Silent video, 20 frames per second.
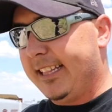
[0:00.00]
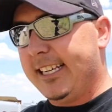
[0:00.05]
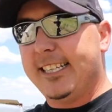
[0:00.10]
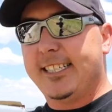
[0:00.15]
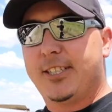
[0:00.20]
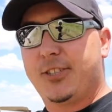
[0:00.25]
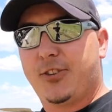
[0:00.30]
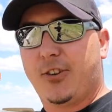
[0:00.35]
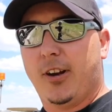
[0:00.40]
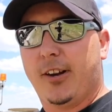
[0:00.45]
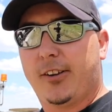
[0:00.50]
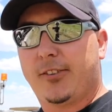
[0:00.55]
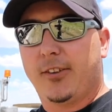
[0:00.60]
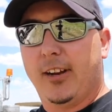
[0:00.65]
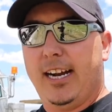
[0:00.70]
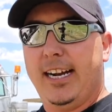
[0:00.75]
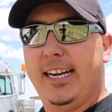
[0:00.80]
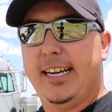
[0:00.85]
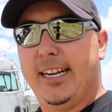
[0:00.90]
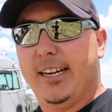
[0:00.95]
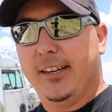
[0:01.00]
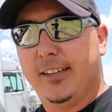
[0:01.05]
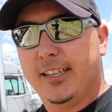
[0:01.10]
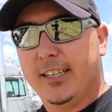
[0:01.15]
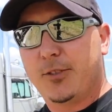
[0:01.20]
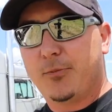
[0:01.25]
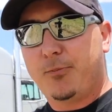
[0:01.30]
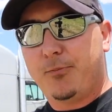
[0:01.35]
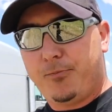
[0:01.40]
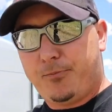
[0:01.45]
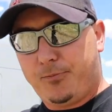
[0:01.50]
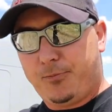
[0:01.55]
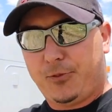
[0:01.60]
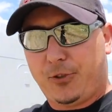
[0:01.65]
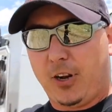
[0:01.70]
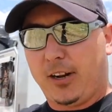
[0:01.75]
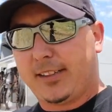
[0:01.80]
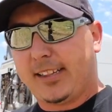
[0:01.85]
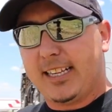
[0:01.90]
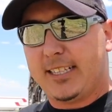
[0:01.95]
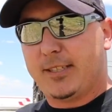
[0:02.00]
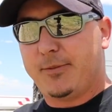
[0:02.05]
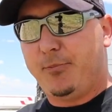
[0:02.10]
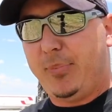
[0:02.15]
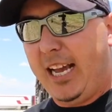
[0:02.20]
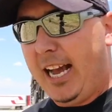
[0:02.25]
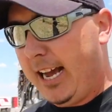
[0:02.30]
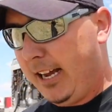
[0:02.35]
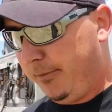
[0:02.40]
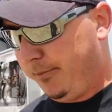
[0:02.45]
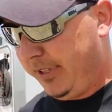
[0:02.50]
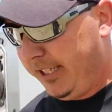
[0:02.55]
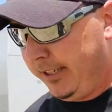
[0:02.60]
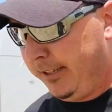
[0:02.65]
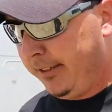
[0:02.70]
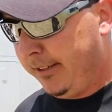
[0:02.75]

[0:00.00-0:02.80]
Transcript: this truck right here, this truck that's behind me,